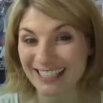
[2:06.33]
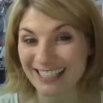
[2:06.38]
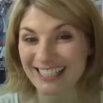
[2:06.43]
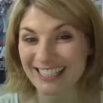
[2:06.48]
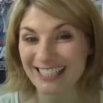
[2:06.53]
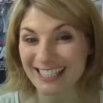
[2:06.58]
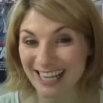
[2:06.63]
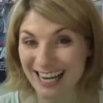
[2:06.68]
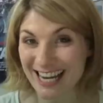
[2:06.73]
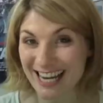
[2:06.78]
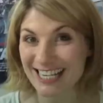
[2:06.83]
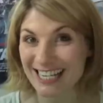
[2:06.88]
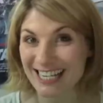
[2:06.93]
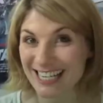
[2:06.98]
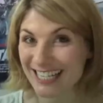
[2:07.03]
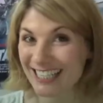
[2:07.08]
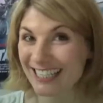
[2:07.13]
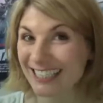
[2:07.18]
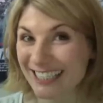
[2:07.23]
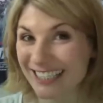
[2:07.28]
in his head.
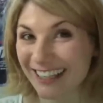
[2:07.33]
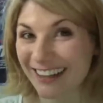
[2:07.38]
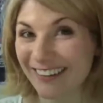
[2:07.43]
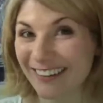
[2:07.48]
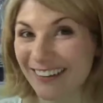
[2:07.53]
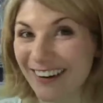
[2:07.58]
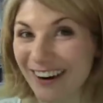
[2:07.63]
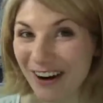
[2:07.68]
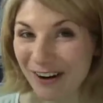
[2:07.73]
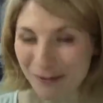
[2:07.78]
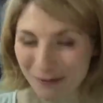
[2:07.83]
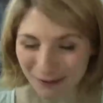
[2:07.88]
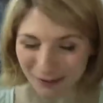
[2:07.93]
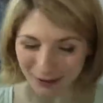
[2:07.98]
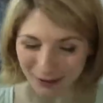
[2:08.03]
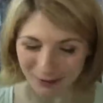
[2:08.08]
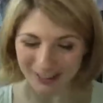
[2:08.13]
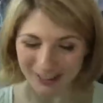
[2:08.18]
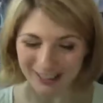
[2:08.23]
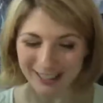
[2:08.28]
So
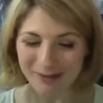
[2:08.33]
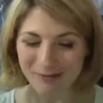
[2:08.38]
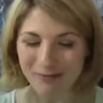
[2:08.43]
hopefully we.